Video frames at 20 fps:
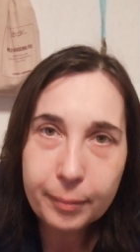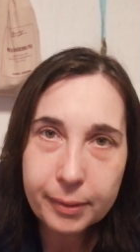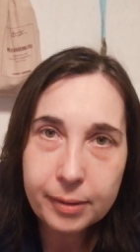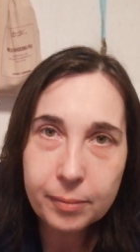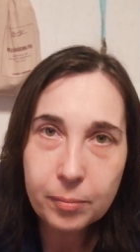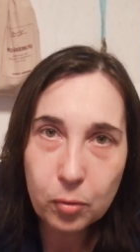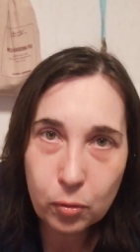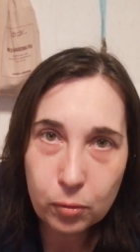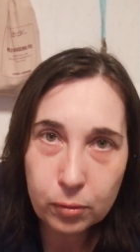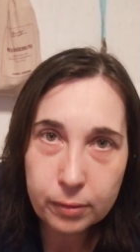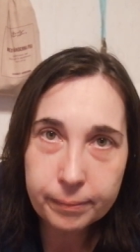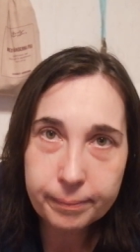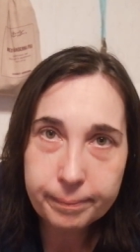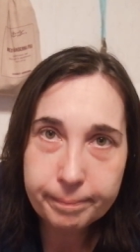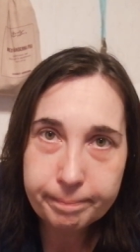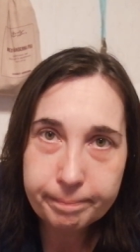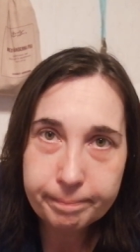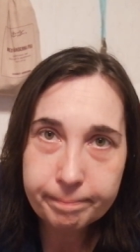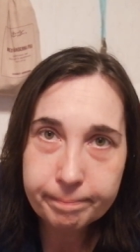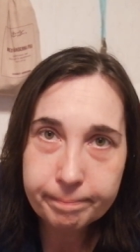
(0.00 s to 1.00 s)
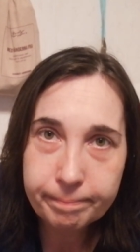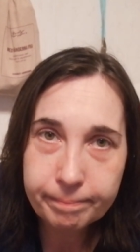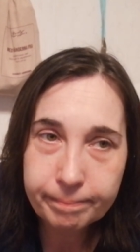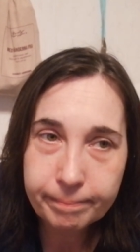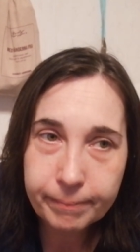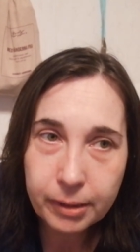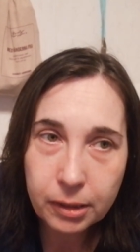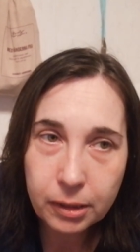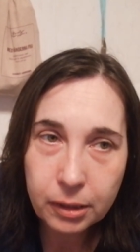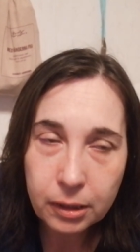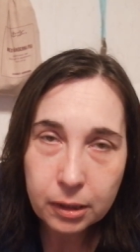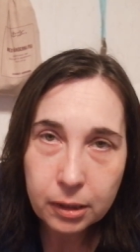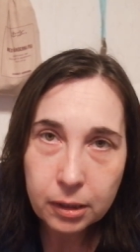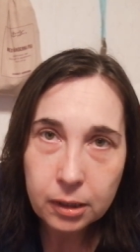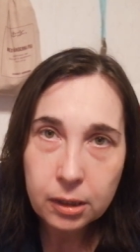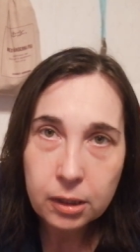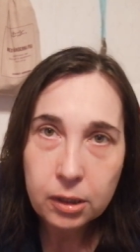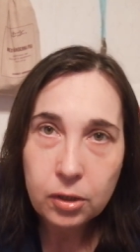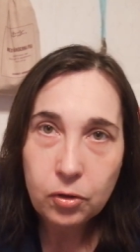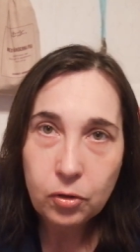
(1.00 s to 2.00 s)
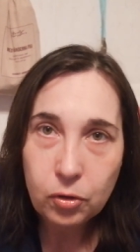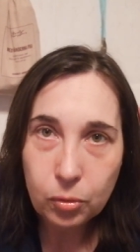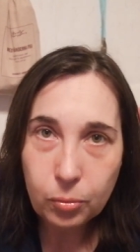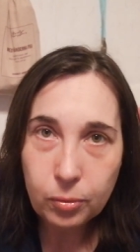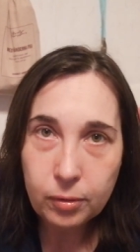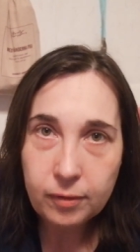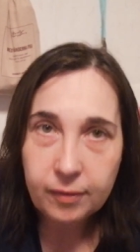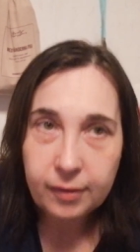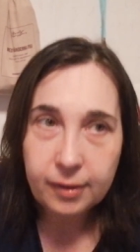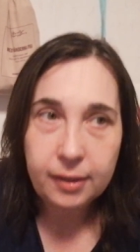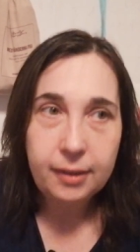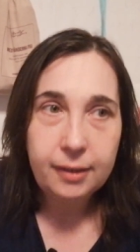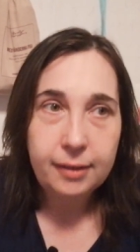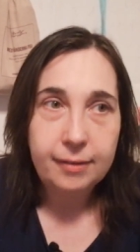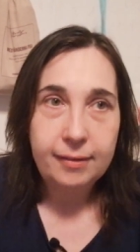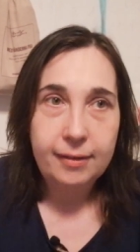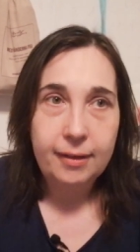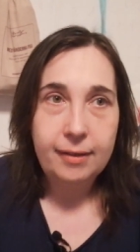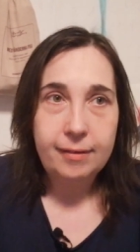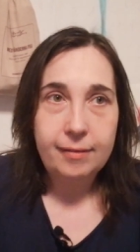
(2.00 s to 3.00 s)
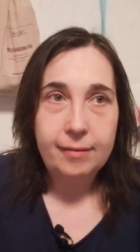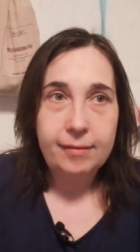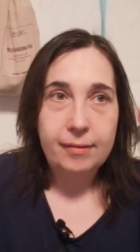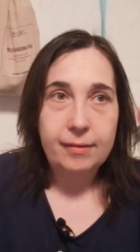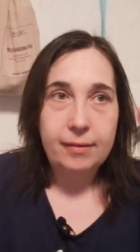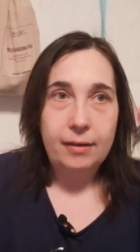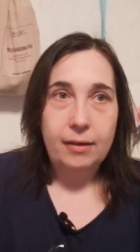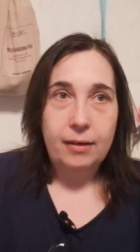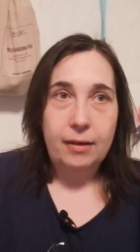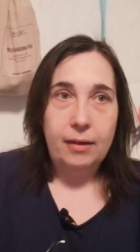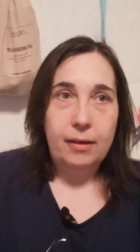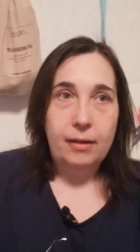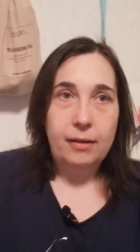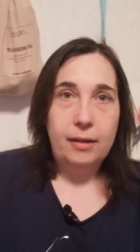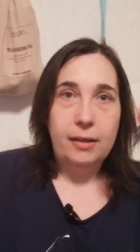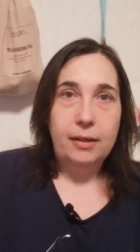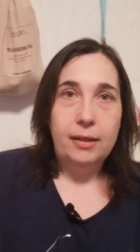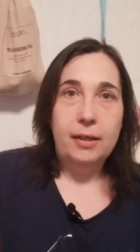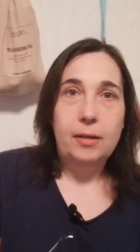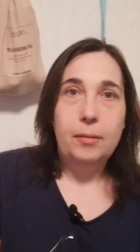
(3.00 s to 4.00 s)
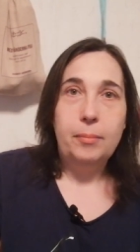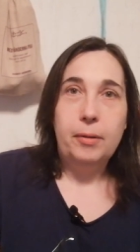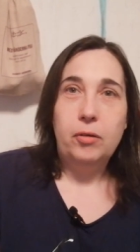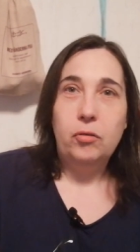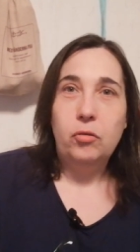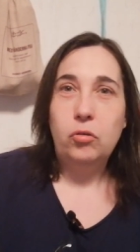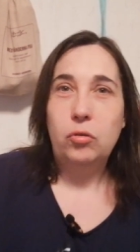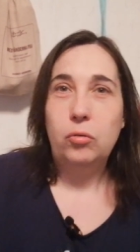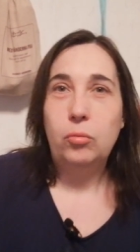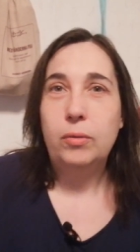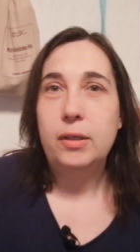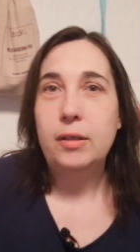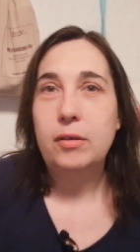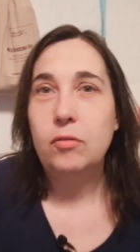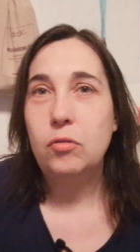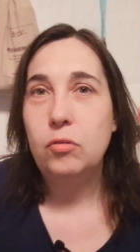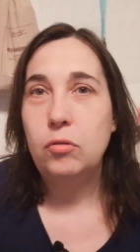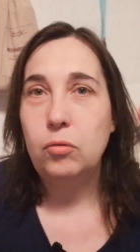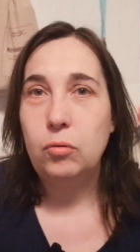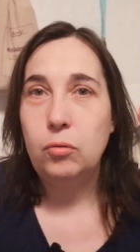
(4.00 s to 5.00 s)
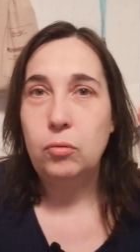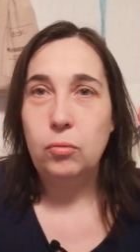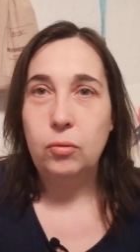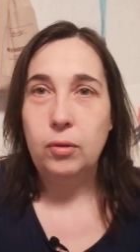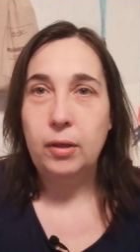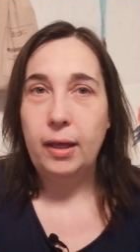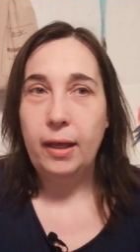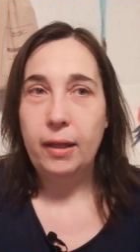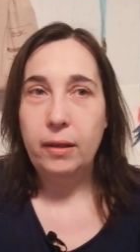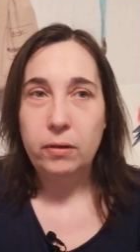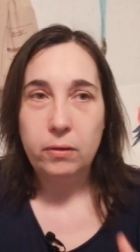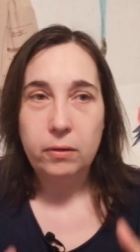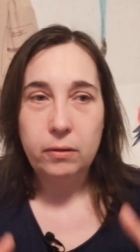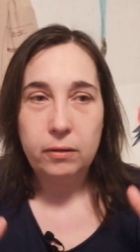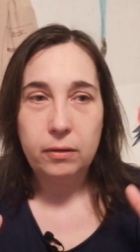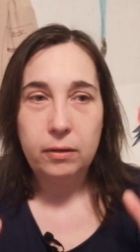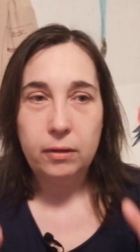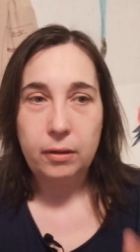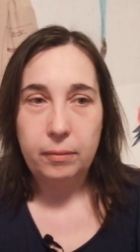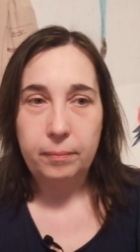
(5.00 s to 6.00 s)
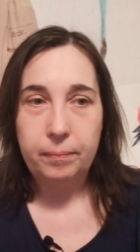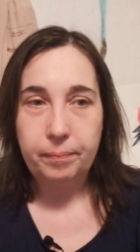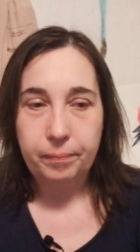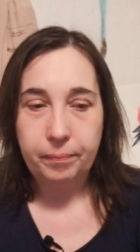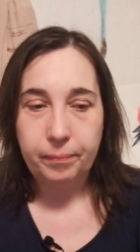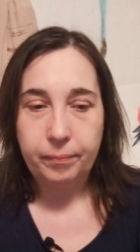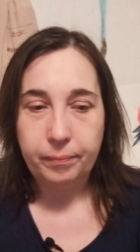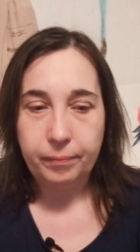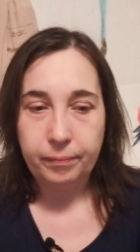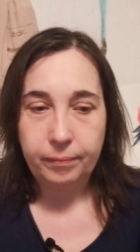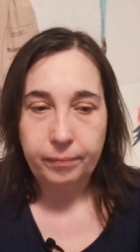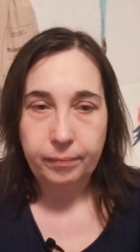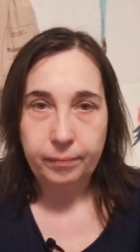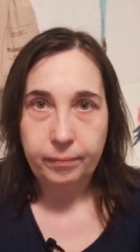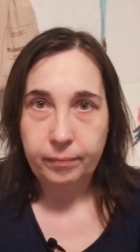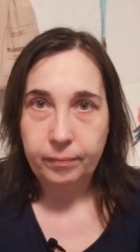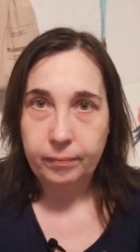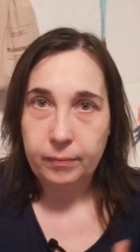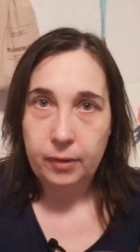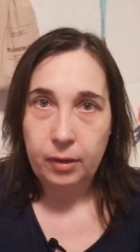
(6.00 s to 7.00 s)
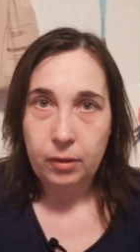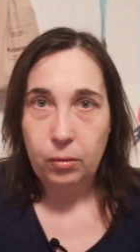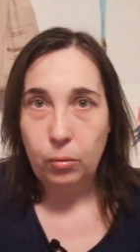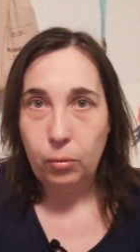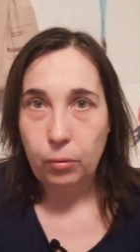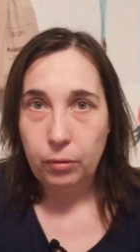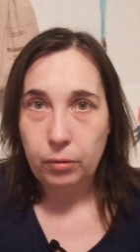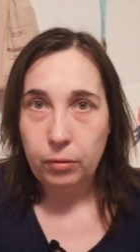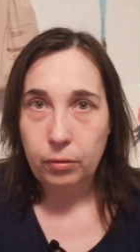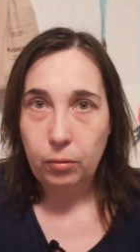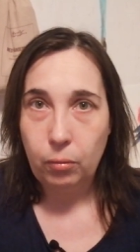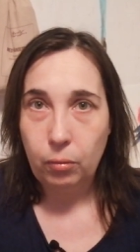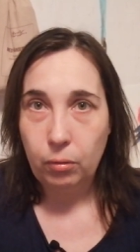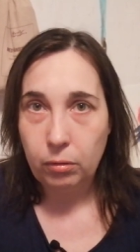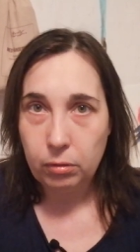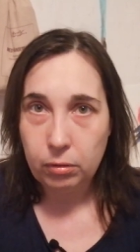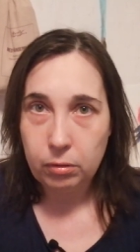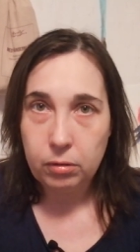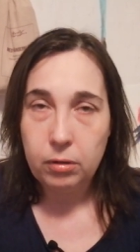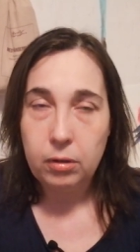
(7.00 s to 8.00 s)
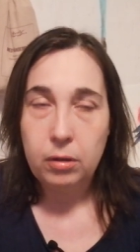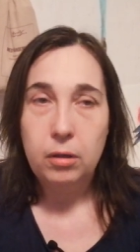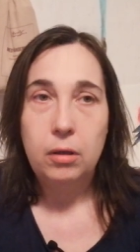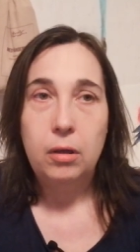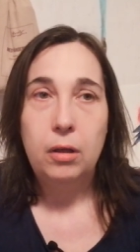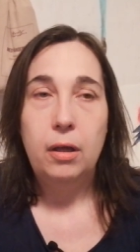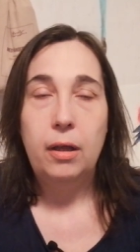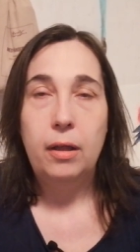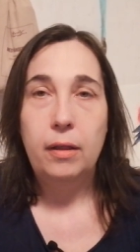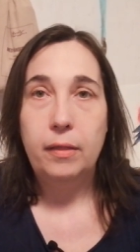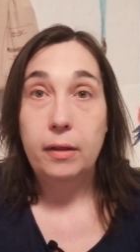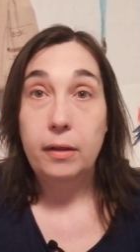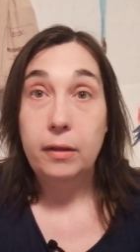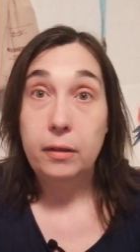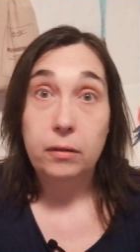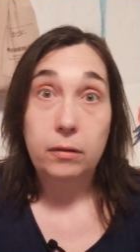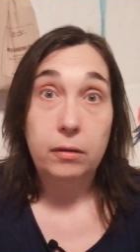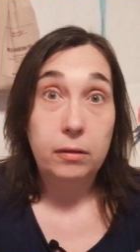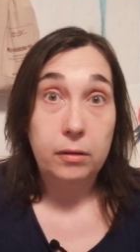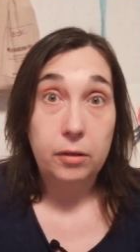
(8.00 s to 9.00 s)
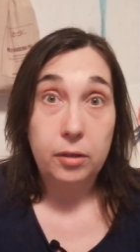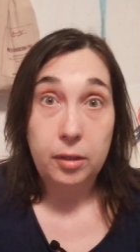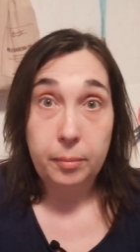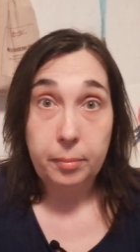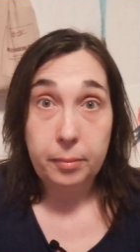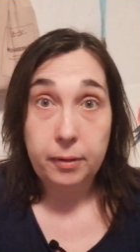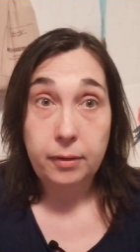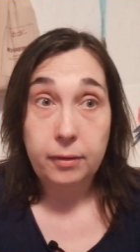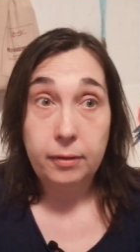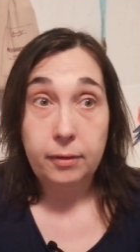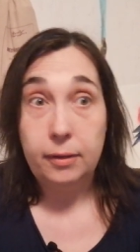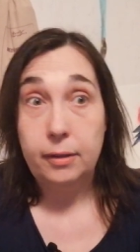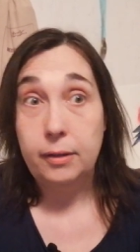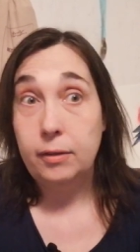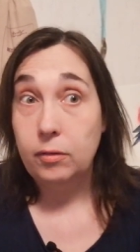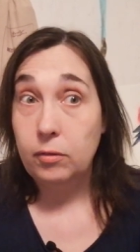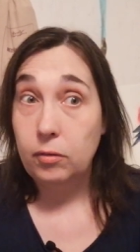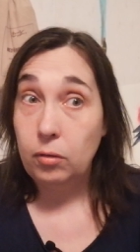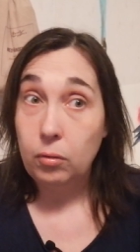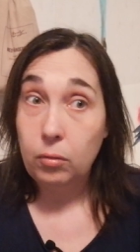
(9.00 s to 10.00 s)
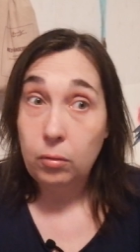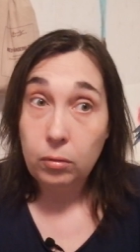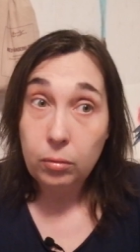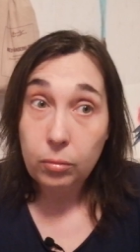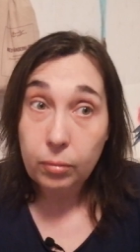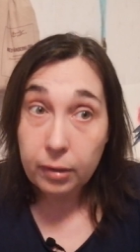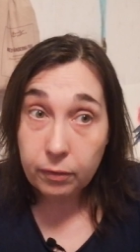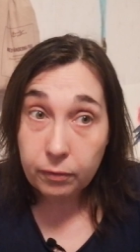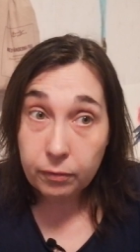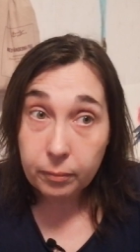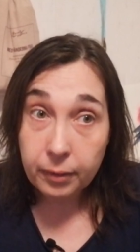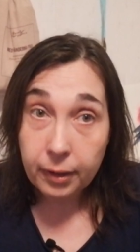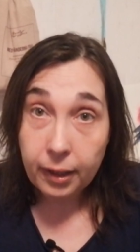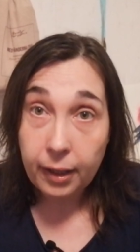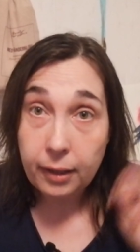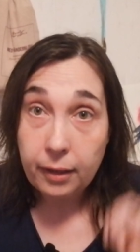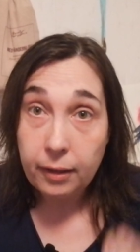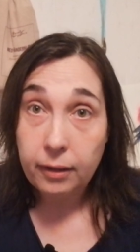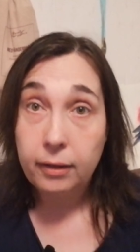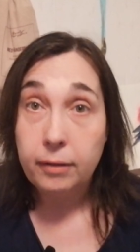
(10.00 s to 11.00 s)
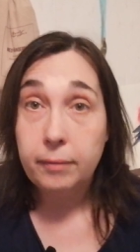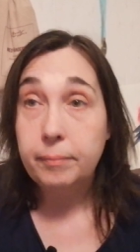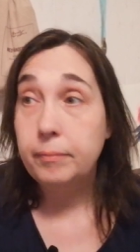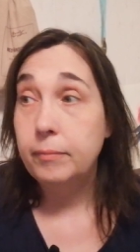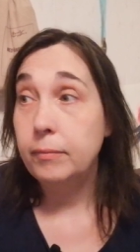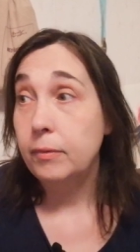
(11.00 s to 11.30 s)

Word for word: bit more. So we'll see. It says they need about 2 weeks to gather the order. And then they're going to ship it. And it's all the way from Canada